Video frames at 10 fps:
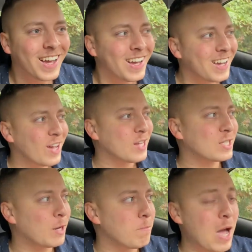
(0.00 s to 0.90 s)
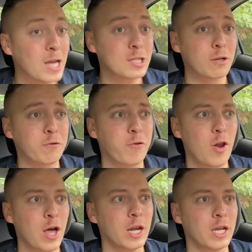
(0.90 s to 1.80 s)
Listen, massive
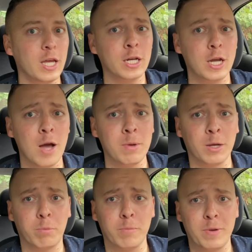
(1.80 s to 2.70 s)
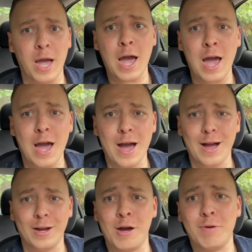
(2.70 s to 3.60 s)
flooding incoming. Prepare.
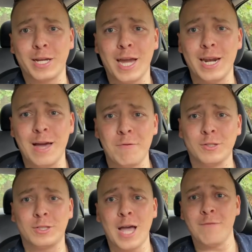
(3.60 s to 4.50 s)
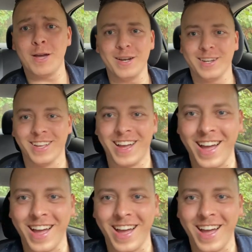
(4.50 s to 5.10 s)
Hurricane level seven.